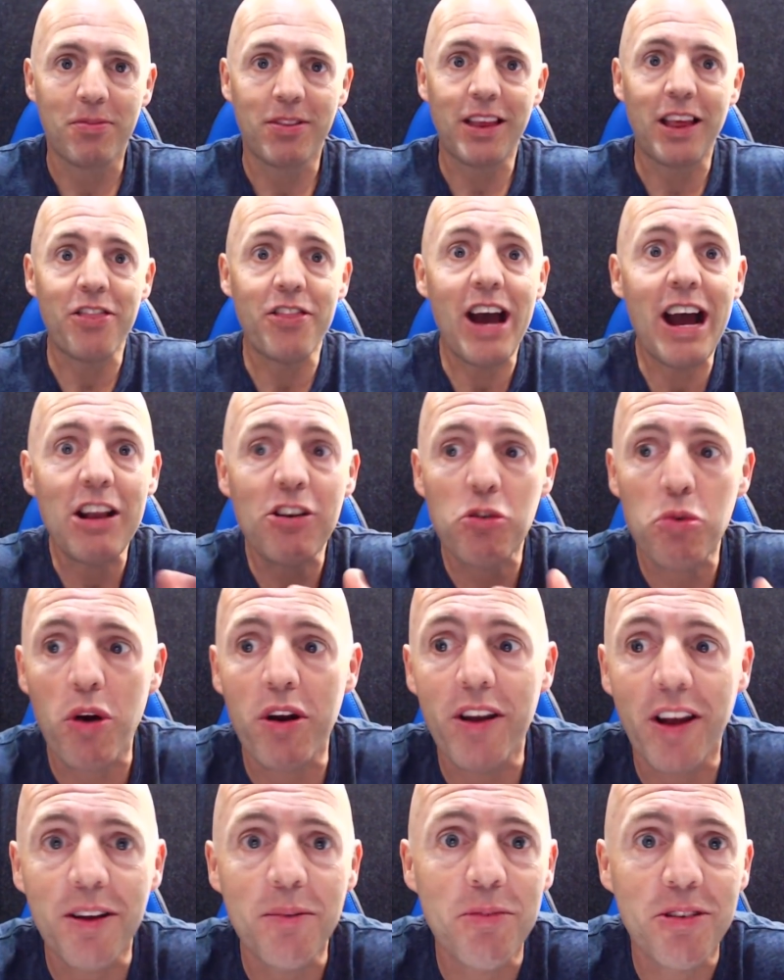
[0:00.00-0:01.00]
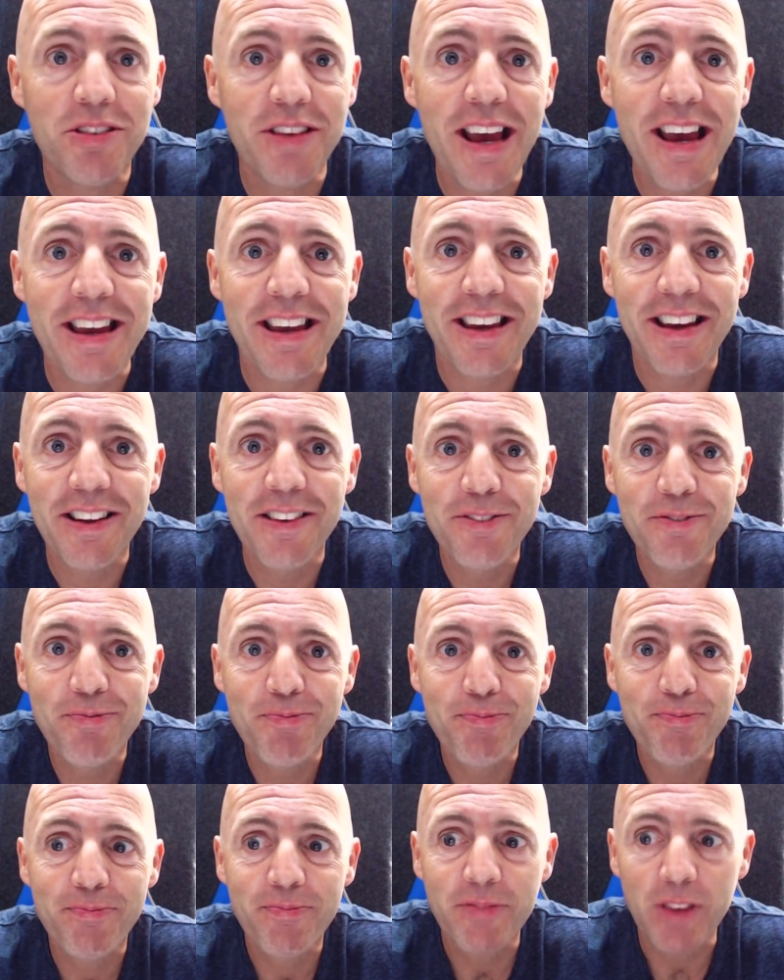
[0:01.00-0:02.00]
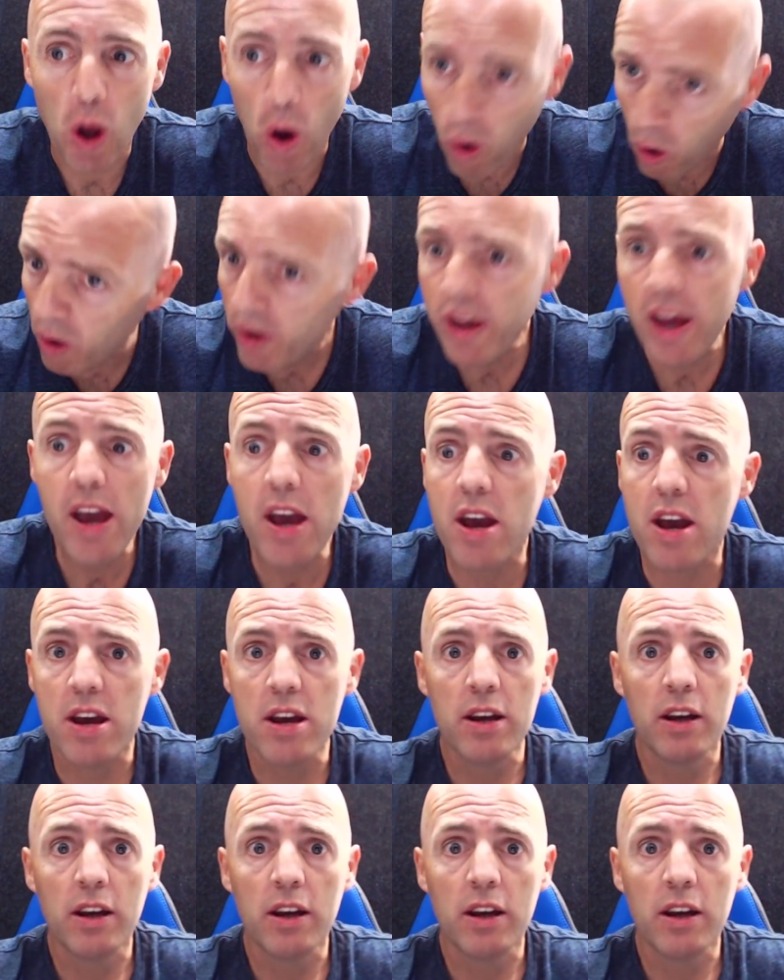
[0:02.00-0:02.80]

That's what I'd like him to say. Oh, yeah.